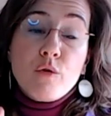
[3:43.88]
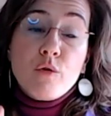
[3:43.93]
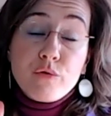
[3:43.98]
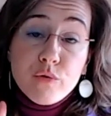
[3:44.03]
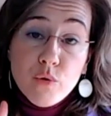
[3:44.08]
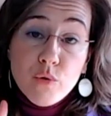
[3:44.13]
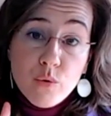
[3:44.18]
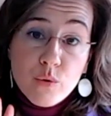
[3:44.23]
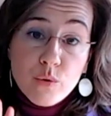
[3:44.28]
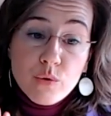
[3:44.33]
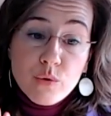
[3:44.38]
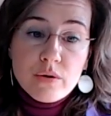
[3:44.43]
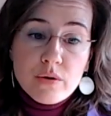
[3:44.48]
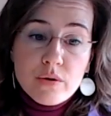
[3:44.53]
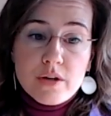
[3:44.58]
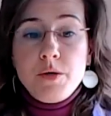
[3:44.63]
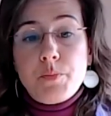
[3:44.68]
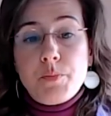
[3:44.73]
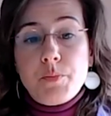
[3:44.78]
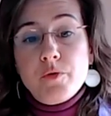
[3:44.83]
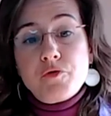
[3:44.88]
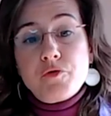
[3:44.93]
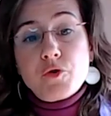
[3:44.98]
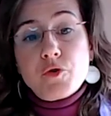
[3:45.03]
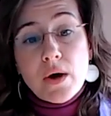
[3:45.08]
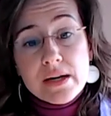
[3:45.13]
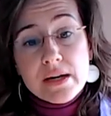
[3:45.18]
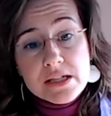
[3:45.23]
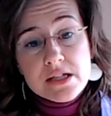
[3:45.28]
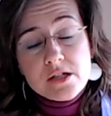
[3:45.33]
Four, improved
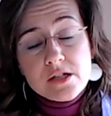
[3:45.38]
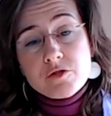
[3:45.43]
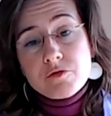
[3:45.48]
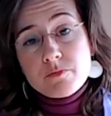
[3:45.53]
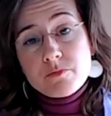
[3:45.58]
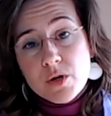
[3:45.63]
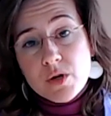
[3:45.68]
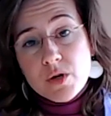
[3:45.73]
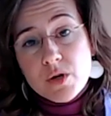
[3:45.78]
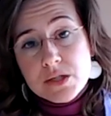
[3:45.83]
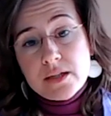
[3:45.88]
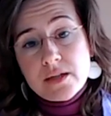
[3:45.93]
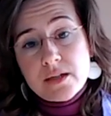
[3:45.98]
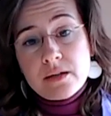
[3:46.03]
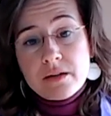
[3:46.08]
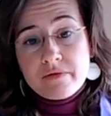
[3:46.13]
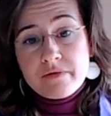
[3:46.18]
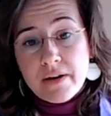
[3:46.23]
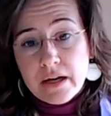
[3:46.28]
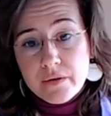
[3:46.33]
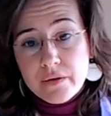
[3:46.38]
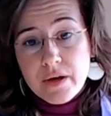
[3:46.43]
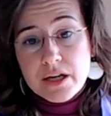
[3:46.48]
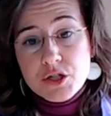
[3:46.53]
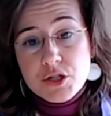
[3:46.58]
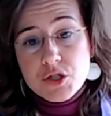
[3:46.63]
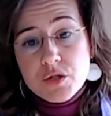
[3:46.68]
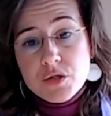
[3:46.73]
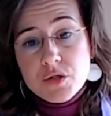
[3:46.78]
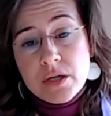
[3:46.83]
quality of modeling,
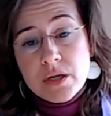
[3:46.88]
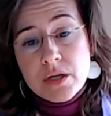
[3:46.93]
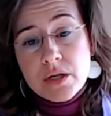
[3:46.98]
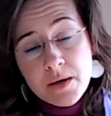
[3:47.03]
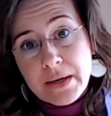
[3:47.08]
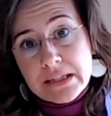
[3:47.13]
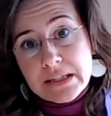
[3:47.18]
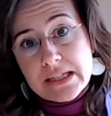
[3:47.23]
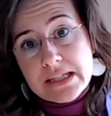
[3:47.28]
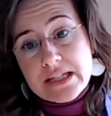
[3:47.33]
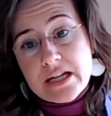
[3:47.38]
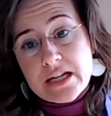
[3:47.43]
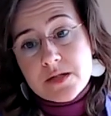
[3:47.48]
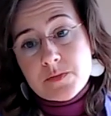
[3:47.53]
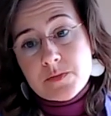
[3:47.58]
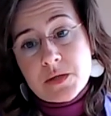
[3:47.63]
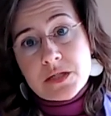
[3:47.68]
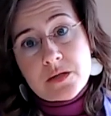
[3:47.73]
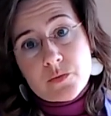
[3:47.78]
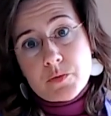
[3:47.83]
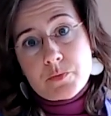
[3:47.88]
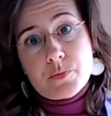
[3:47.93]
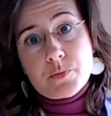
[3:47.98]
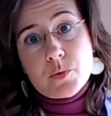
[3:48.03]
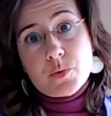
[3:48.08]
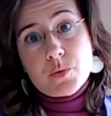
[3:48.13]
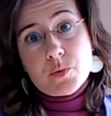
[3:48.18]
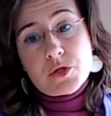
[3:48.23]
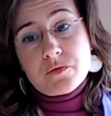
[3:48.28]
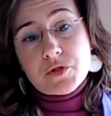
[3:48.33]
evaluation, impact assessment, and
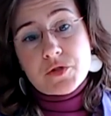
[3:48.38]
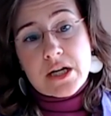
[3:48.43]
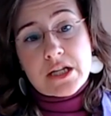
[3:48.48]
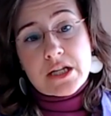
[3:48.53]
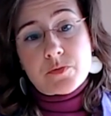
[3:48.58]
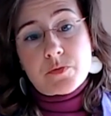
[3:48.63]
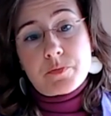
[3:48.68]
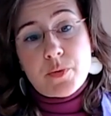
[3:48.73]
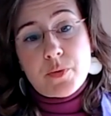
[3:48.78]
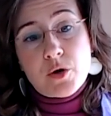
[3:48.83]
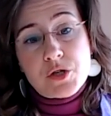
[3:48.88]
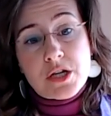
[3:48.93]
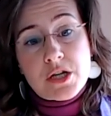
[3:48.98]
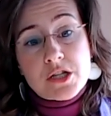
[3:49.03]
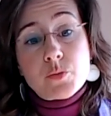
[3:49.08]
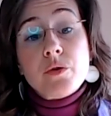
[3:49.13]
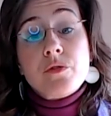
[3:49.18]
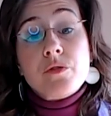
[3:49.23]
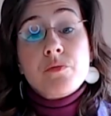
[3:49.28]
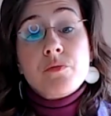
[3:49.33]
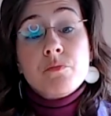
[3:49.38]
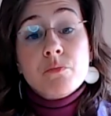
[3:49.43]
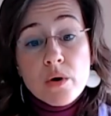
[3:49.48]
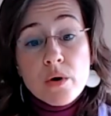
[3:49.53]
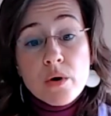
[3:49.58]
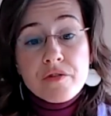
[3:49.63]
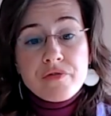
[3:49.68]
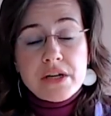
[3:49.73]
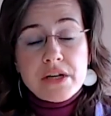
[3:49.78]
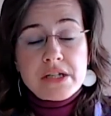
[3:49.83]
reporting of transport projects with
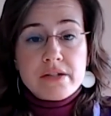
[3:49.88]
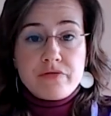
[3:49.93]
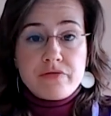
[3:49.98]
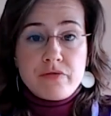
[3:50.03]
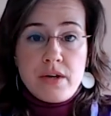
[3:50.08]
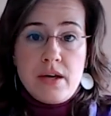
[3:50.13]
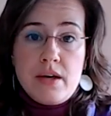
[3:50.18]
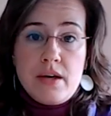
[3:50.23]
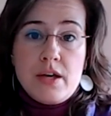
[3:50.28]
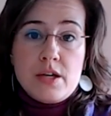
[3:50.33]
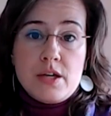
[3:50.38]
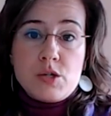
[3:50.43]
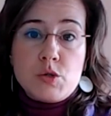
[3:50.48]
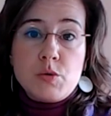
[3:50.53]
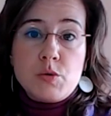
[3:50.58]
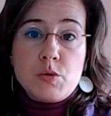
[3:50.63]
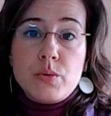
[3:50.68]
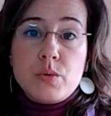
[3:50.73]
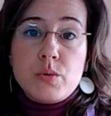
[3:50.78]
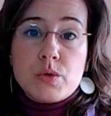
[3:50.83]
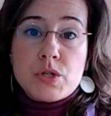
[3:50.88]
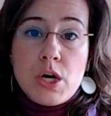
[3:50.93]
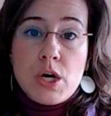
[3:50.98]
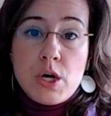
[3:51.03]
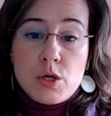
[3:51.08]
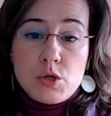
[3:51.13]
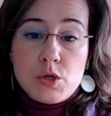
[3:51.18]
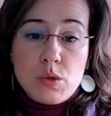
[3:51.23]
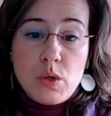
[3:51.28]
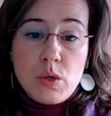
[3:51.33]
more effective support
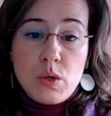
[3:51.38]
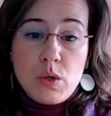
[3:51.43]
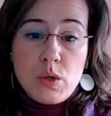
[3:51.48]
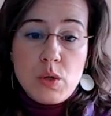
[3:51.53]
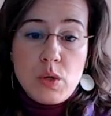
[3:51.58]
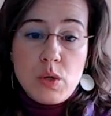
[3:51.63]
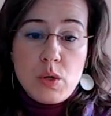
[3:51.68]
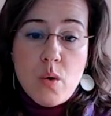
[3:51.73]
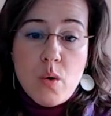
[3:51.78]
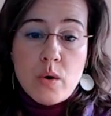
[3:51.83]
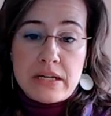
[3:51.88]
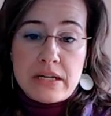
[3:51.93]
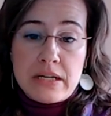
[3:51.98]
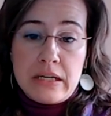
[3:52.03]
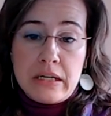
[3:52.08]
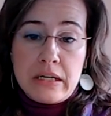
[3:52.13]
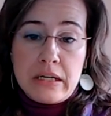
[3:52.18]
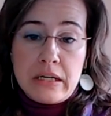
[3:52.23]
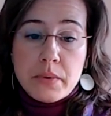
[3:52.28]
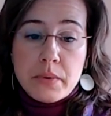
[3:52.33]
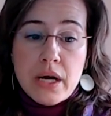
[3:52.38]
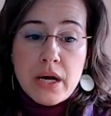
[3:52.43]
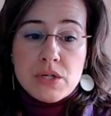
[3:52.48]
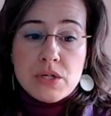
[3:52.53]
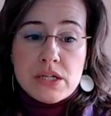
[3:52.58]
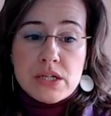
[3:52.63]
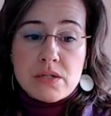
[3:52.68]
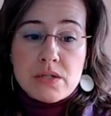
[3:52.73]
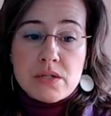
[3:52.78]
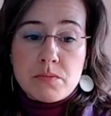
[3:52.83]
to low and middle income
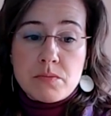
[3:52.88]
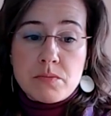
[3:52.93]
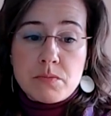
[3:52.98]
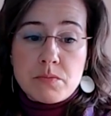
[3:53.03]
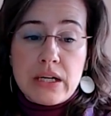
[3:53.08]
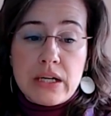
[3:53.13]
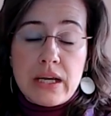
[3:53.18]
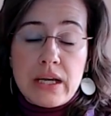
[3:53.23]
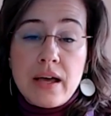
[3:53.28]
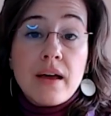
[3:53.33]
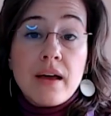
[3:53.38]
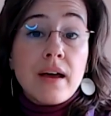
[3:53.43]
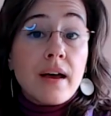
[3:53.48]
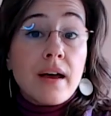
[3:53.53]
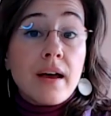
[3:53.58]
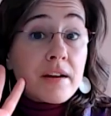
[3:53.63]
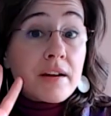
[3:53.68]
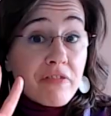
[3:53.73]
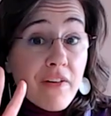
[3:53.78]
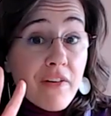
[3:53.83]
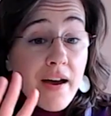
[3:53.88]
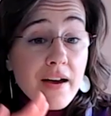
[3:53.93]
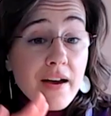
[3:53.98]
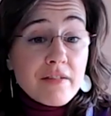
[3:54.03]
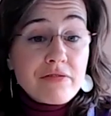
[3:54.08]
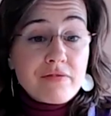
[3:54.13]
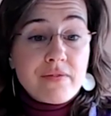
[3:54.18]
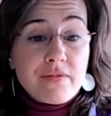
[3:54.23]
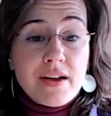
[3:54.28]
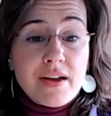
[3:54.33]
countries in particular. And five,
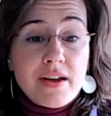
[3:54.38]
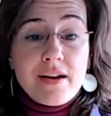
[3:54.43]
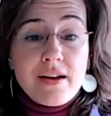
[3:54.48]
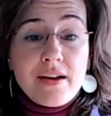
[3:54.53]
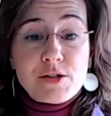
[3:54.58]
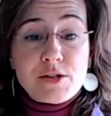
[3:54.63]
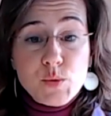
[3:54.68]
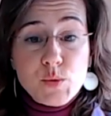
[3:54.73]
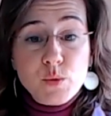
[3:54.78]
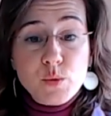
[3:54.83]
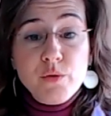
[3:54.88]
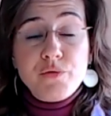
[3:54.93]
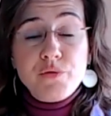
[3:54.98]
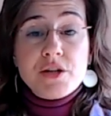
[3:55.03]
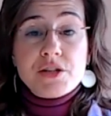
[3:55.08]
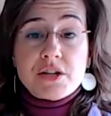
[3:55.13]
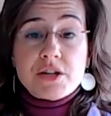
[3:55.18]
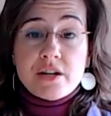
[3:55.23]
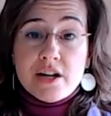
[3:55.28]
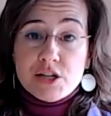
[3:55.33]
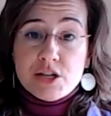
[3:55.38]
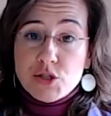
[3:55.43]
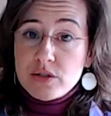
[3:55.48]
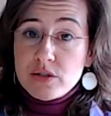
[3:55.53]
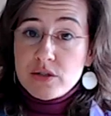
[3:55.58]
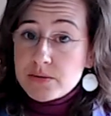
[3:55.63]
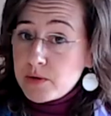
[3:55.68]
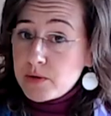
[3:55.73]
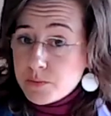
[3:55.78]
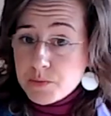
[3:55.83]
a tool for international
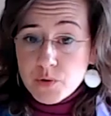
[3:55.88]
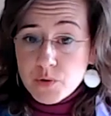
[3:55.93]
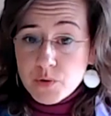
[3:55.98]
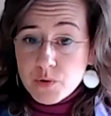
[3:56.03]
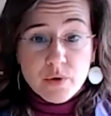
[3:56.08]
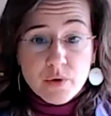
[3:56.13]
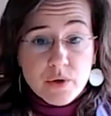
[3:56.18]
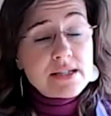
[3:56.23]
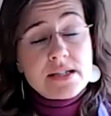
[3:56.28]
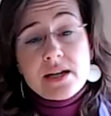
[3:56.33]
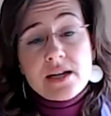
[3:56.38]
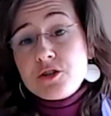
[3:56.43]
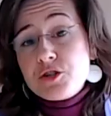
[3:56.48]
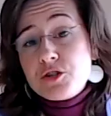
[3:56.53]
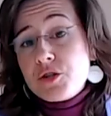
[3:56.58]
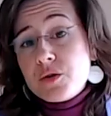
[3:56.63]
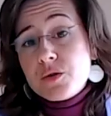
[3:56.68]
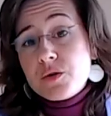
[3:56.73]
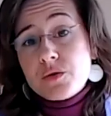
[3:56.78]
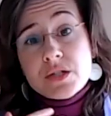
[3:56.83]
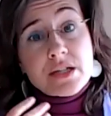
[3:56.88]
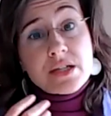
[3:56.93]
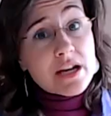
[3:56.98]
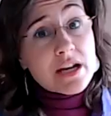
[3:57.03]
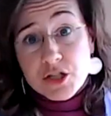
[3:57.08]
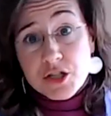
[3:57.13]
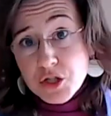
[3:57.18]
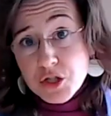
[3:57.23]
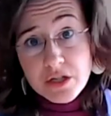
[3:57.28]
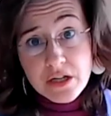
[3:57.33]
development organizations,
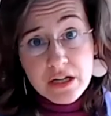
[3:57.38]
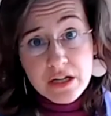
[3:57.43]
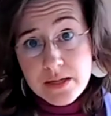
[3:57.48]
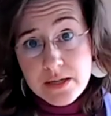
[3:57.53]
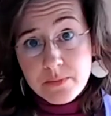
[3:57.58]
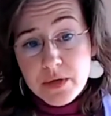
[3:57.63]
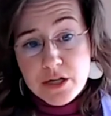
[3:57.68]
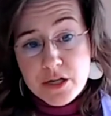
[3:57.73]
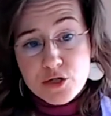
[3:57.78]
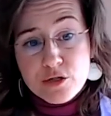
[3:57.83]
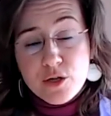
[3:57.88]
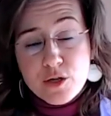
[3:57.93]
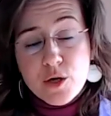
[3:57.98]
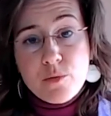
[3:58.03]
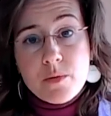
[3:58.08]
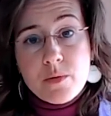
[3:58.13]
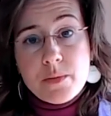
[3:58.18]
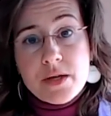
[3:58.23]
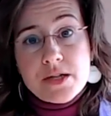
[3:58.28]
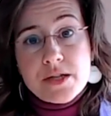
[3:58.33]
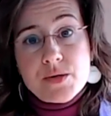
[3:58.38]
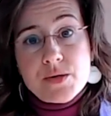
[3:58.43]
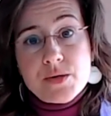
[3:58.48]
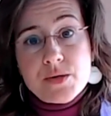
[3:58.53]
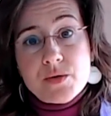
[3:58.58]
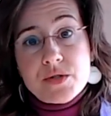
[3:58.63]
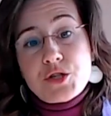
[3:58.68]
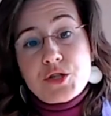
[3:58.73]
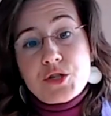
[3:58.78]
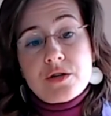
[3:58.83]
national and subnational governments,
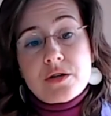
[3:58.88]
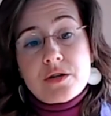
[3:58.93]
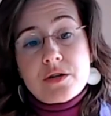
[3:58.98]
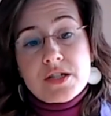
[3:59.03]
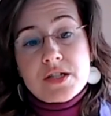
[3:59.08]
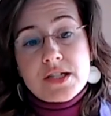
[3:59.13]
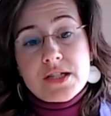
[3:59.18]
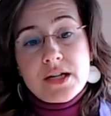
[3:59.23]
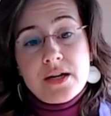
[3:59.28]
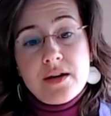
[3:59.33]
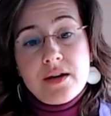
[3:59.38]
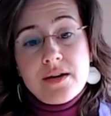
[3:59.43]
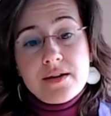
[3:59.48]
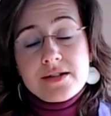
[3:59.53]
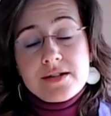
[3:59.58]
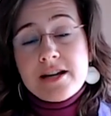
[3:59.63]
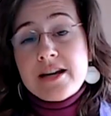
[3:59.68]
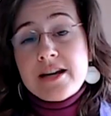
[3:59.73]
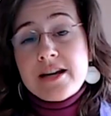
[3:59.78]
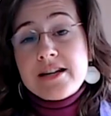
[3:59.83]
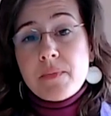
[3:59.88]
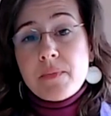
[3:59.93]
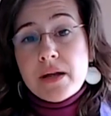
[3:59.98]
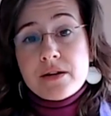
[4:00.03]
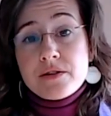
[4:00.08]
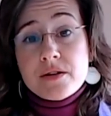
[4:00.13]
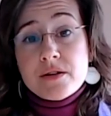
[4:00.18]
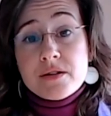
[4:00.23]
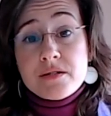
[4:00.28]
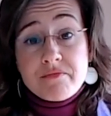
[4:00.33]
researchers, data
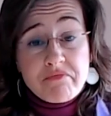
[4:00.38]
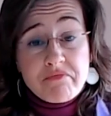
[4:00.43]
managers,